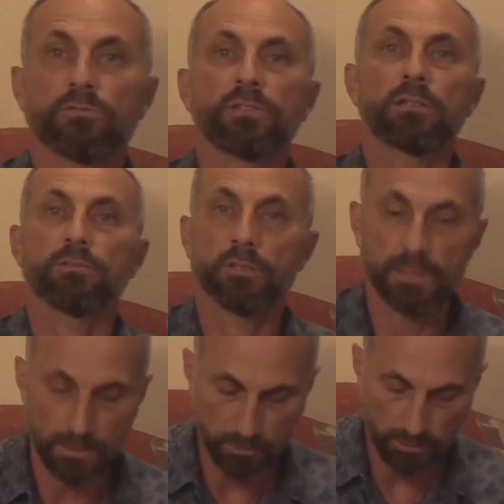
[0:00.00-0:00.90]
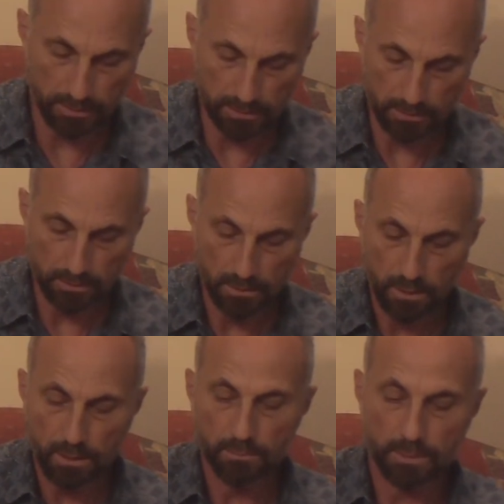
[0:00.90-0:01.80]
feel very liberating,
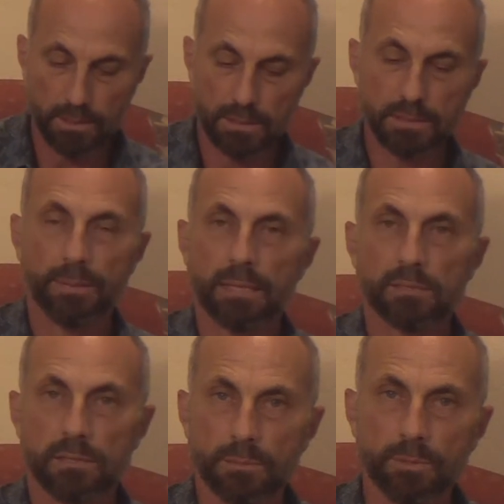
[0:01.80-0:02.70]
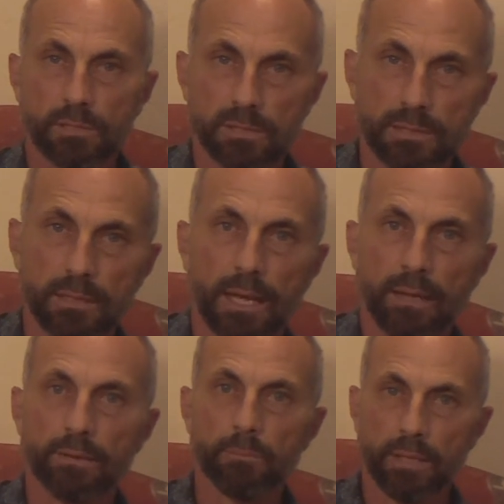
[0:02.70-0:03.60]
but it depends on the person
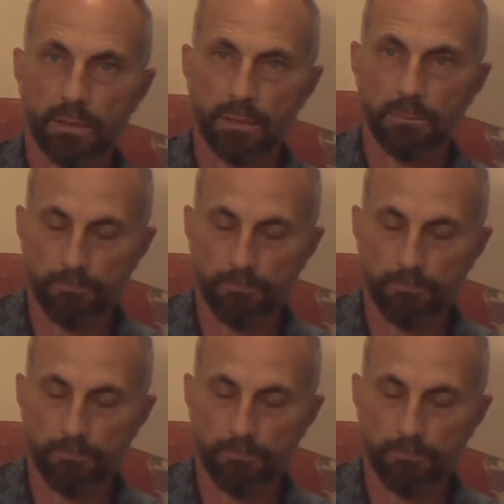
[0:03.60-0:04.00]
and the myth.